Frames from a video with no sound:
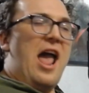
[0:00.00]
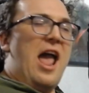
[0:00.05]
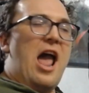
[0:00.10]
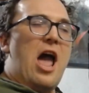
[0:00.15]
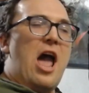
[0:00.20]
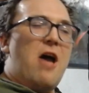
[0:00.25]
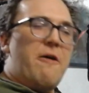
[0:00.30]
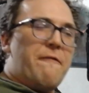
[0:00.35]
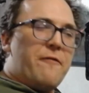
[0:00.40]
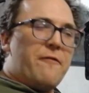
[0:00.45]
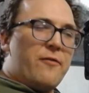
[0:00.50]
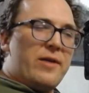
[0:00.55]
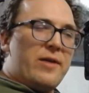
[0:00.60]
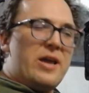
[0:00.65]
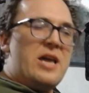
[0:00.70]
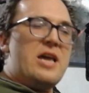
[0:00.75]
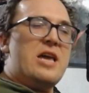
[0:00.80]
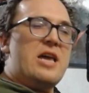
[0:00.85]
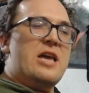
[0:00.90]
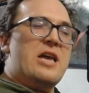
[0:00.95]
Every
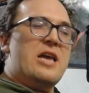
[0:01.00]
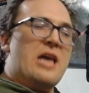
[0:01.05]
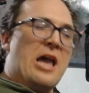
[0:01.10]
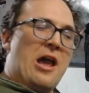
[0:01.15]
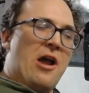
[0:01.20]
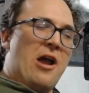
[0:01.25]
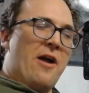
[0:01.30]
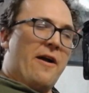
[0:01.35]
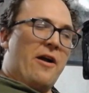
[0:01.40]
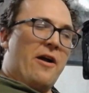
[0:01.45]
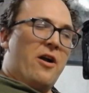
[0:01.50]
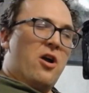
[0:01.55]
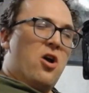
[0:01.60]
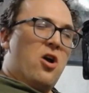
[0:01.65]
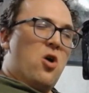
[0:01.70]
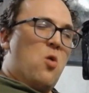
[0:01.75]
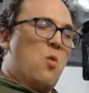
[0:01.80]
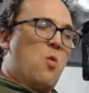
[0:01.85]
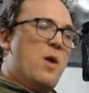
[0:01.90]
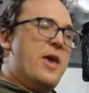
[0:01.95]
year,
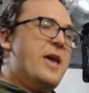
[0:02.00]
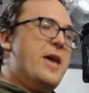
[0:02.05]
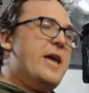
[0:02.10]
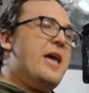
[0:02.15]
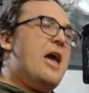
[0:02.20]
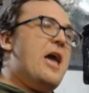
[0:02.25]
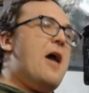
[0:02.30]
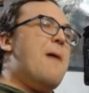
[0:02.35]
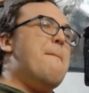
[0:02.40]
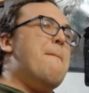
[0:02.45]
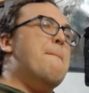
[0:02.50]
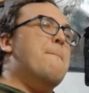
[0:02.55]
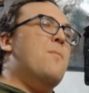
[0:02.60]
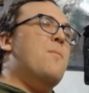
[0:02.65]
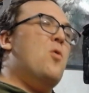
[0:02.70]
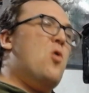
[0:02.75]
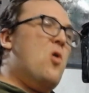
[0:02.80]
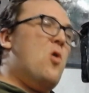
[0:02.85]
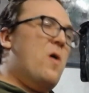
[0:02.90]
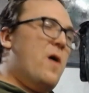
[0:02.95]
we get
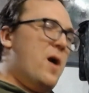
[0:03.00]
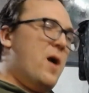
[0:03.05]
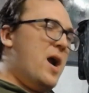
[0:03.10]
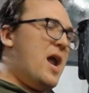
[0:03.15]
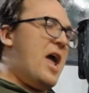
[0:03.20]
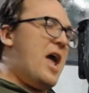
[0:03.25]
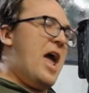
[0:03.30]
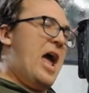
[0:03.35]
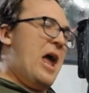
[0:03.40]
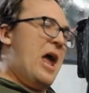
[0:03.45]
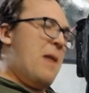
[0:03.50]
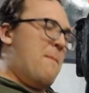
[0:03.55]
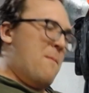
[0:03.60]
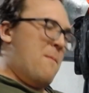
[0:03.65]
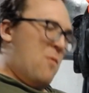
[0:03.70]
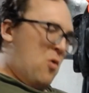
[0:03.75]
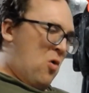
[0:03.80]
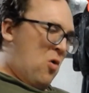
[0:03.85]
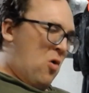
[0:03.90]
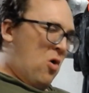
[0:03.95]
more and
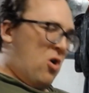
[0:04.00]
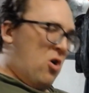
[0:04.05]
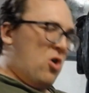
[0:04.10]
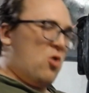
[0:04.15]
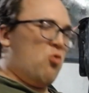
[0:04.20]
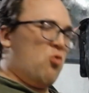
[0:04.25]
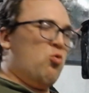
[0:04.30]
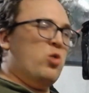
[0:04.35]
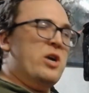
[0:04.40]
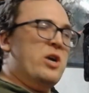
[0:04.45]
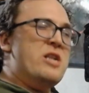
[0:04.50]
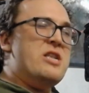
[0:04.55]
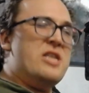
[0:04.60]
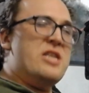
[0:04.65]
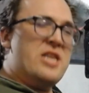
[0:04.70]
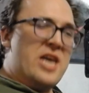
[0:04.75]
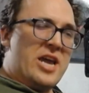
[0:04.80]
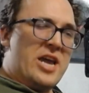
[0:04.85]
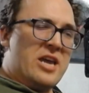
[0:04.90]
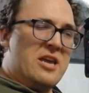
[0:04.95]
more
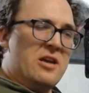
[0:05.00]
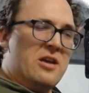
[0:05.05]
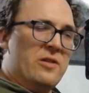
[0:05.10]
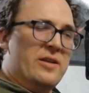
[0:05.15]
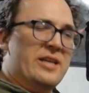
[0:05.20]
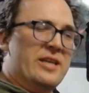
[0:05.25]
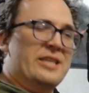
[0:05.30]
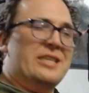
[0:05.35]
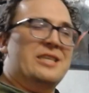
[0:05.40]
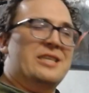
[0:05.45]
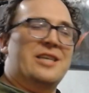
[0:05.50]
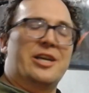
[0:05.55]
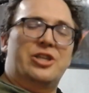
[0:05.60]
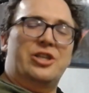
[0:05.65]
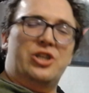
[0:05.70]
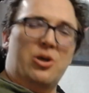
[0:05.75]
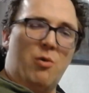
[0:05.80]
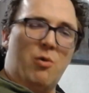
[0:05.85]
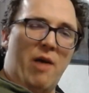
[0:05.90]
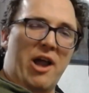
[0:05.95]
ridiculous
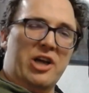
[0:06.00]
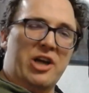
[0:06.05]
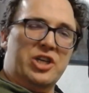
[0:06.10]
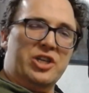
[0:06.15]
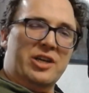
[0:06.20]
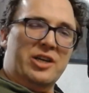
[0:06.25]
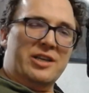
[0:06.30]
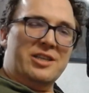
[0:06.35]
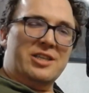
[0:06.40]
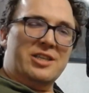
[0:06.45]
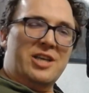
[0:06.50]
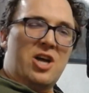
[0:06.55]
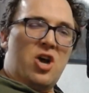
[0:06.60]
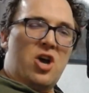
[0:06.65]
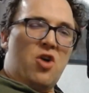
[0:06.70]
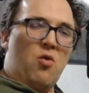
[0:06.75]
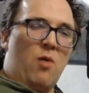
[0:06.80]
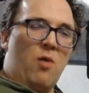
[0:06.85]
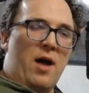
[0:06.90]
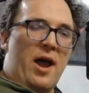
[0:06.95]
situations,
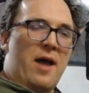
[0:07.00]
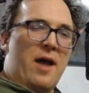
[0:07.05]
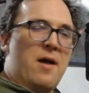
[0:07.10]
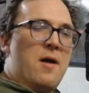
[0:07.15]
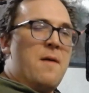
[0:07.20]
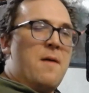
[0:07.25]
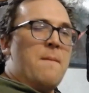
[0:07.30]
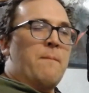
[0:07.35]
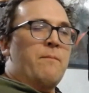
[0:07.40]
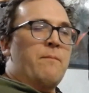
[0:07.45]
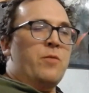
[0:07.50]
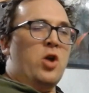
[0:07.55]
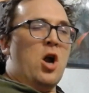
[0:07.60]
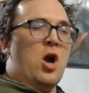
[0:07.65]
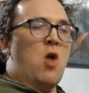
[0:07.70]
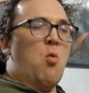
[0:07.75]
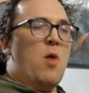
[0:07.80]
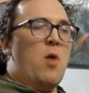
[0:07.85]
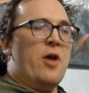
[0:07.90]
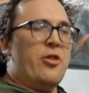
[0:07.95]
right? You
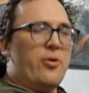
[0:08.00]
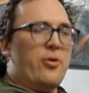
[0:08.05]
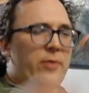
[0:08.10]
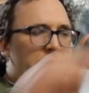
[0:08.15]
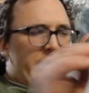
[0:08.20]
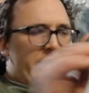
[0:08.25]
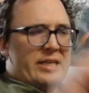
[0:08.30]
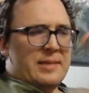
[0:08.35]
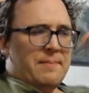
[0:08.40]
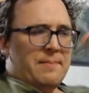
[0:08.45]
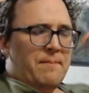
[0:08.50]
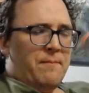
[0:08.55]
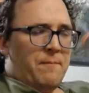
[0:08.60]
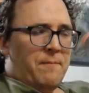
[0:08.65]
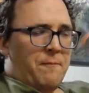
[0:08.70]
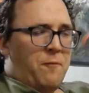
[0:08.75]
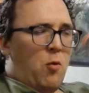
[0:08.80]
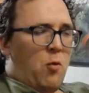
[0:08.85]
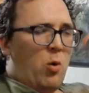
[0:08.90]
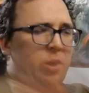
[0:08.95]
know, whether it's
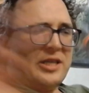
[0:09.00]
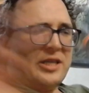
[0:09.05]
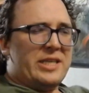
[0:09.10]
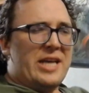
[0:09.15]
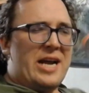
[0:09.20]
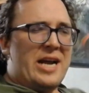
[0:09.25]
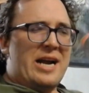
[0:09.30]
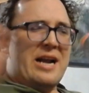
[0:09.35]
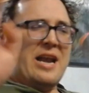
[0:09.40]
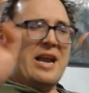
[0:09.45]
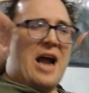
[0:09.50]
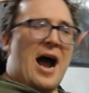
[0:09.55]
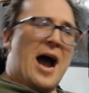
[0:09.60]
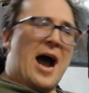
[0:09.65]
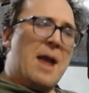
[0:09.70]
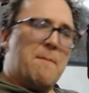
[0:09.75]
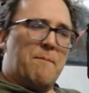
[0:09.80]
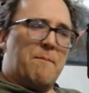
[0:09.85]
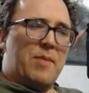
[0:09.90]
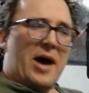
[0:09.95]
forcing
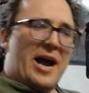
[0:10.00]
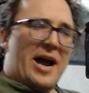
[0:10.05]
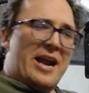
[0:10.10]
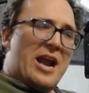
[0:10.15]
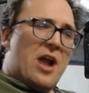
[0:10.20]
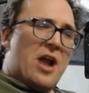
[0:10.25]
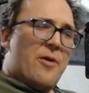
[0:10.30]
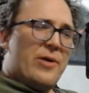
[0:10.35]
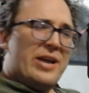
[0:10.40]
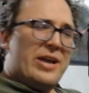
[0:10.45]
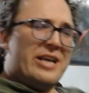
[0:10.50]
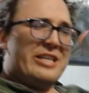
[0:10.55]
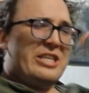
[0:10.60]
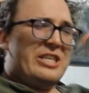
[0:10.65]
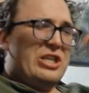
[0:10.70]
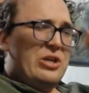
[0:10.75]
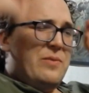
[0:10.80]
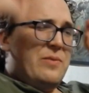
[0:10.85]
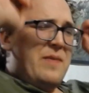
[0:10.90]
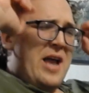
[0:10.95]

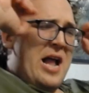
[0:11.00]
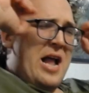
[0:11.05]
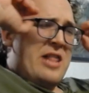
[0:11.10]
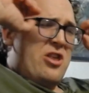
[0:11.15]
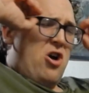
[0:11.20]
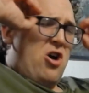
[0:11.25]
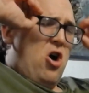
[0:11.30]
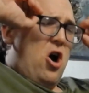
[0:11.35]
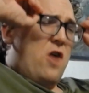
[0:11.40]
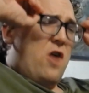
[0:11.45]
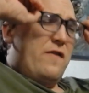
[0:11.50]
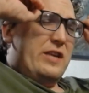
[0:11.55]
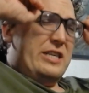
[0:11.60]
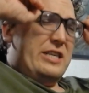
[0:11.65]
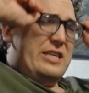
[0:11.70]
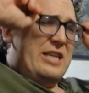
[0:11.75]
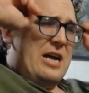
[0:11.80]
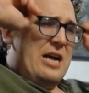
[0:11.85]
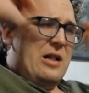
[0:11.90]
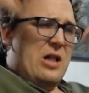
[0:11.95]
non-binaryism into
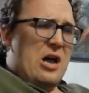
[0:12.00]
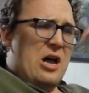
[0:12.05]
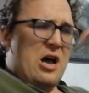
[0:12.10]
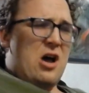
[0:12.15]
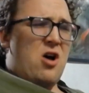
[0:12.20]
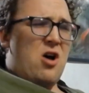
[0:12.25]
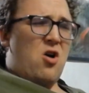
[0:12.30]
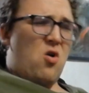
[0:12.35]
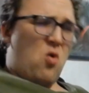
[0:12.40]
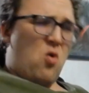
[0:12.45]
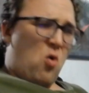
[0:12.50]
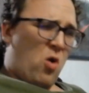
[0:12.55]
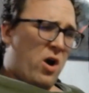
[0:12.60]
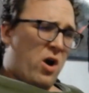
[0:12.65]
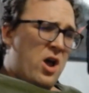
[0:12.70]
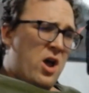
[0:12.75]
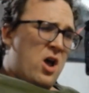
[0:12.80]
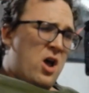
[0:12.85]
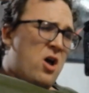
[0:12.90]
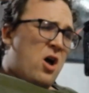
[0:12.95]
Harvest Stella
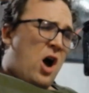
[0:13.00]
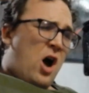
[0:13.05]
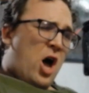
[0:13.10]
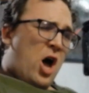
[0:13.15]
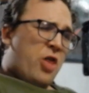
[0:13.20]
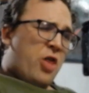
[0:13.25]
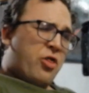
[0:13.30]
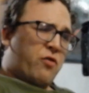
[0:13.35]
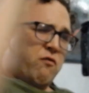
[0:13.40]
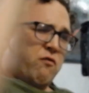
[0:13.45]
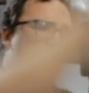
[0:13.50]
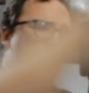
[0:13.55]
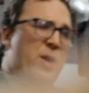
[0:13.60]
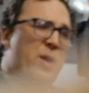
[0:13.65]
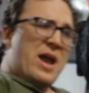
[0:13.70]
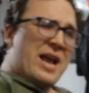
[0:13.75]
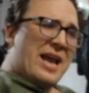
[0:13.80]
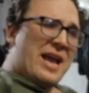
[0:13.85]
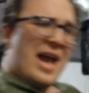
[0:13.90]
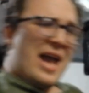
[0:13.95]
or
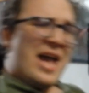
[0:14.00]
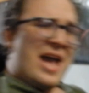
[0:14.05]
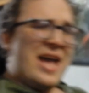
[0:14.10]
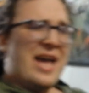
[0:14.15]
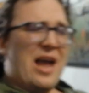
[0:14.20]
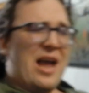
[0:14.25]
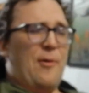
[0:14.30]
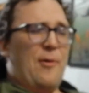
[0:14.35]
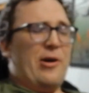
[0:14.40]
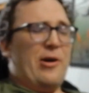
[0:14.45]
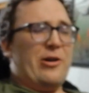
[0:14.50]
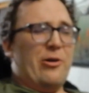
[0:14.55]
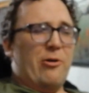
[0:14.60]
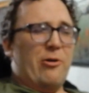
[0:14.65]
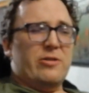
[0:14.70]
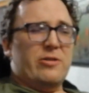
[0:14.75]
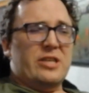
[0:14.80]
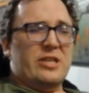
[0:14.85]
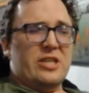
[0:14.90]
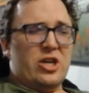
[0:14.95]
throwing gay
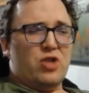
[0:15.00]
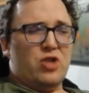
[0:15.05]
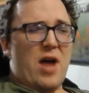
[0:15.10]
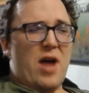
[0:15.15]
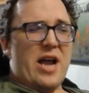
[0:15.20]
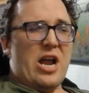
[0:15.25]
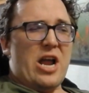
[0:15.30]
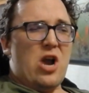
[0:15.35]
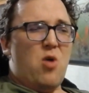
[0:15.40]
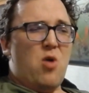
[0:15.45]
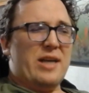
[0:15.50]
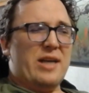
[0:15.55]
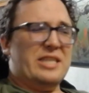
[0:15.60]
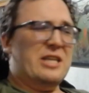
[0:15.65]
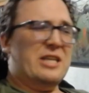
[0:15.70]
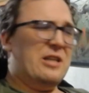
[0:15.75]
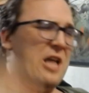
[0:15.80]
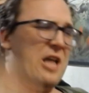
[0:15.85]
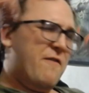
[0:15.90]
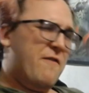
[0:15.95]
characters into Dragon
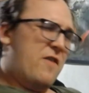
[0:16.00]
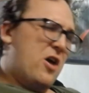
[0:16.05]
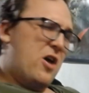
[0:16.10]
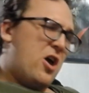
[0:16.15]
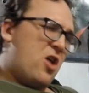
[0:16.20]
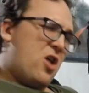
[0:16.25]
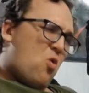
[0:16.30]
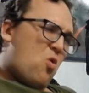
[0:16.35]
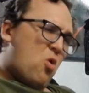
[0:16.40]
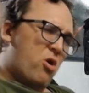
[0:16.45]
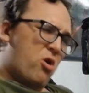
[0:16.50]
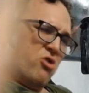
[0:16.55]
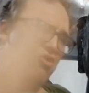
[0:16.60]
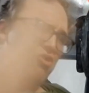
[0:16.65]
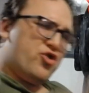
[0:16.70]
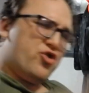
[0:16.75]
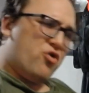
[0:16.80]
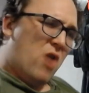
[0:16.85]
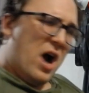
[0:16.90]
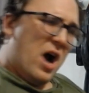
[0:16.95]
Quest XI or
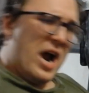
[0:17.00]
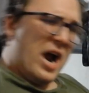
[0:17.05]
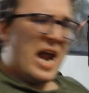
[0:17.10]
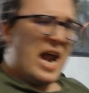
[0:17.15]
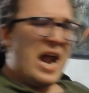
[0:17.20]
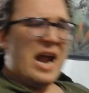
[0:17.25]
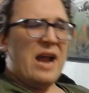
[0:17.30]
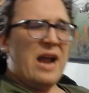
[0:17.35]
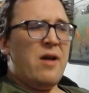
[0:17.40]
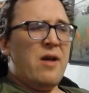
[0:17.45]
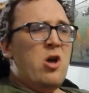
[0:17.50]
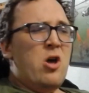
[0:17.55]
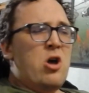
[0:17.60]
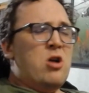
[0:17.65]
trying